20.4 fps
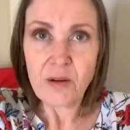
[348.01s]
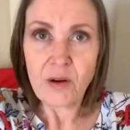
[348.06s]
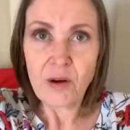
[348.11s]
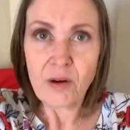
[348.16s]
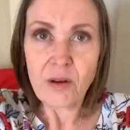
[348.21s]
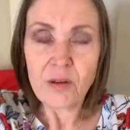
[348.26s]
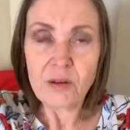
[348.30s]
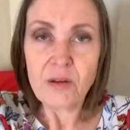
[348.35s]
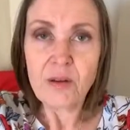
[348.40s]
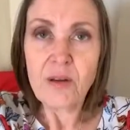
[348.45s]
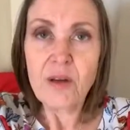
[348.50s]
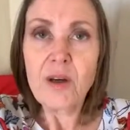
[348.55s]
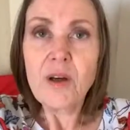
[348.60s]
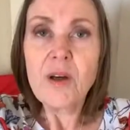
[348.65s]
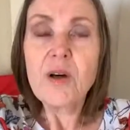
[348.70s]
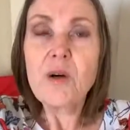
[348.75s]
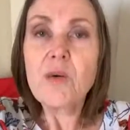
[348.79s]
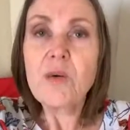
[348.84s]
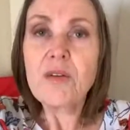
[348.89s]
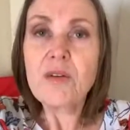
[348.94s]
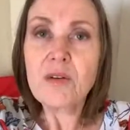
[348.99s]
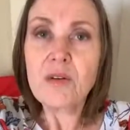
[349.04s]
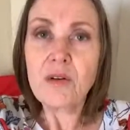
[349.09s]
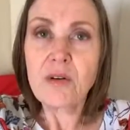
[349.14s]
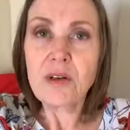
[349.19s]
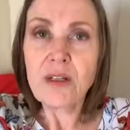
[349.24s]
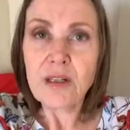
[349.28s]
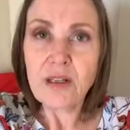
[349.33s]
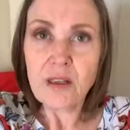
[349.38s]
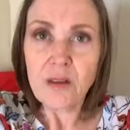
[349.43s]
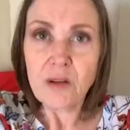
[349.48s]
on with
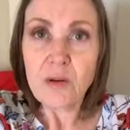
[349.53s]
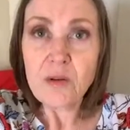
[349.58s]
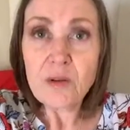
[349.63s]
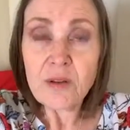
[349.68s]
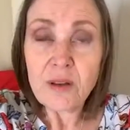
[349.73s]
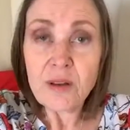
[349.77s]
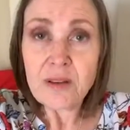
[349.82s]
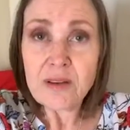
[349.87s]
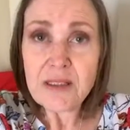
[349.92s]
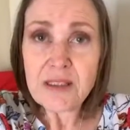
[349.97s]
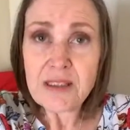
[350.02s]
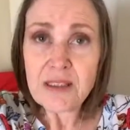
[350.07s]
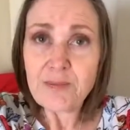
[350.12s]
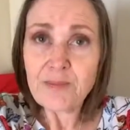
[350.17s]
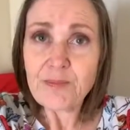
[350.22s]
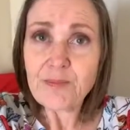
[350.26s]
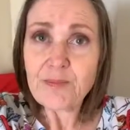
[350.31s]
chronic illness.